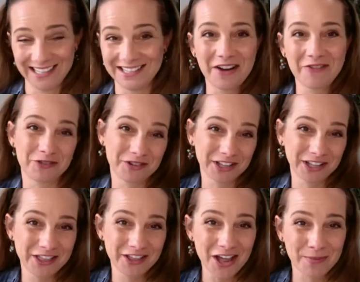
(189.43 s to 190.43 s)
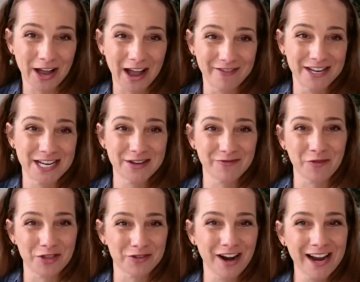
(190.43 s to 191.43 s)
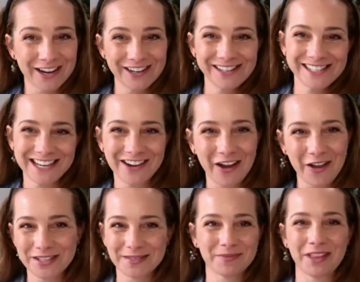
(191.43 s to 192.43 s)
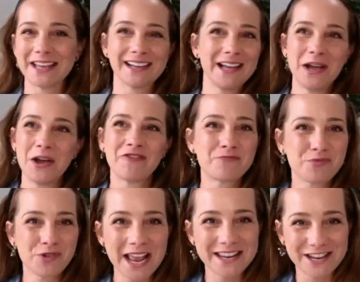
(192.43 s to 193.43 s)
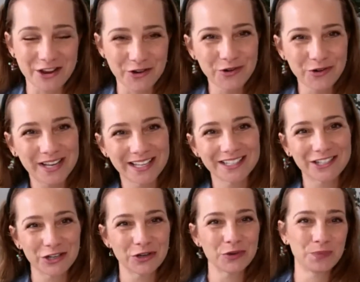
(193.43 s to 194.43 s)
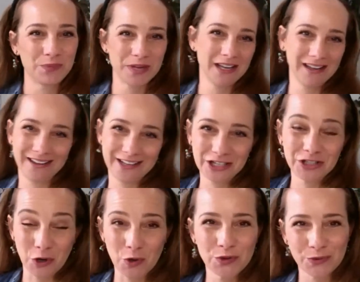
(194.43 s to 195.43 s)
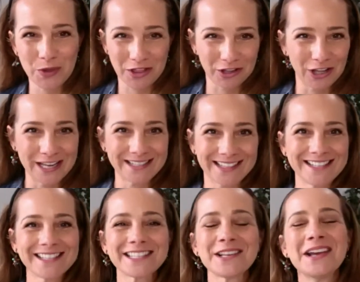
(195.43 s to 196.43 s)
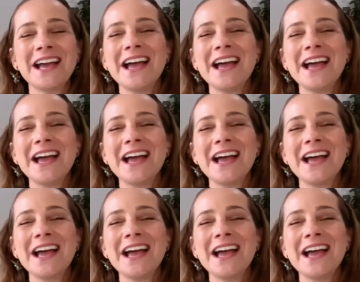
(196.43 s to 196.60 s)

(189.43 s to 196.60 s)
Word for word: I never really thought about having to give over the records. You know, I was like brand new into being an adult with a license.